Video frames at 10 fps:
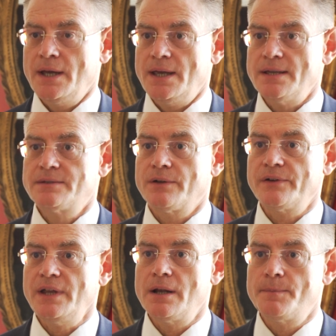is the
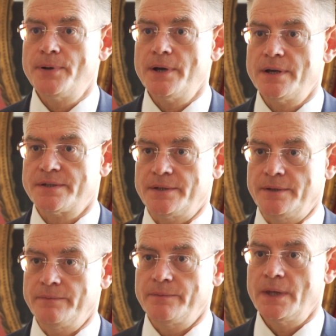real
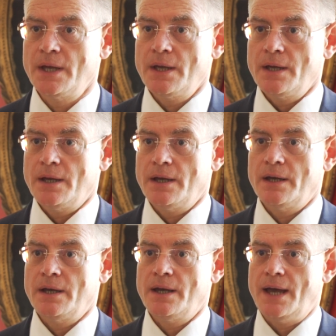person,
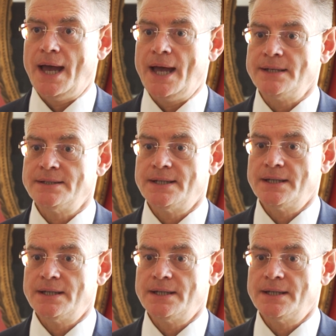and